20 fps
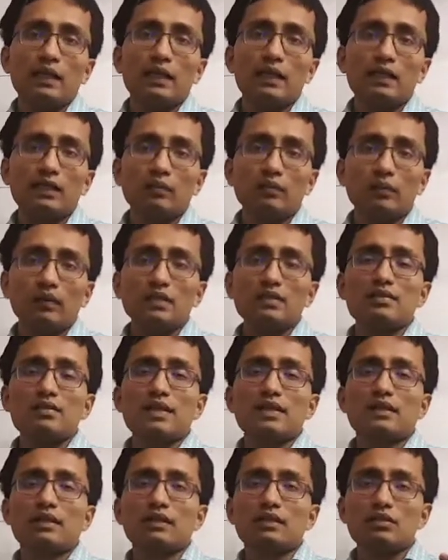it means
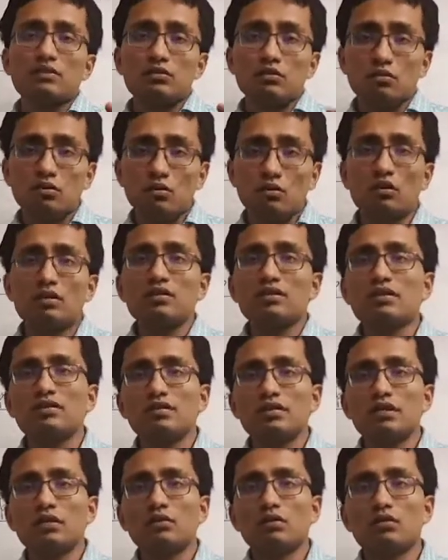that it is not
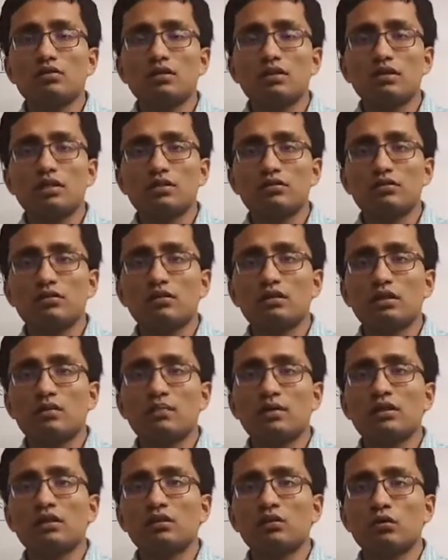just the growth in national
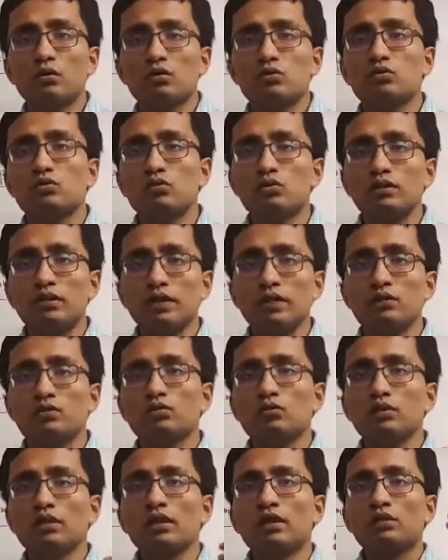income, but it also
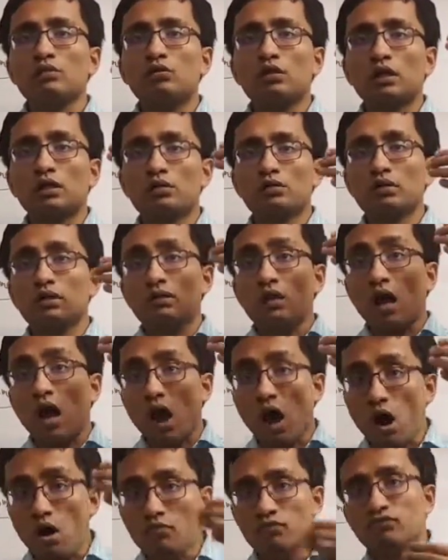should take into account that
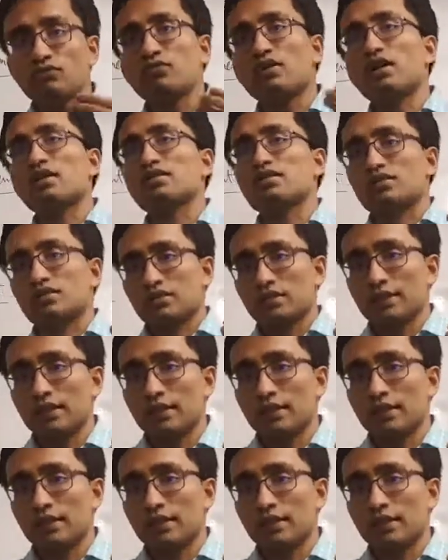how fast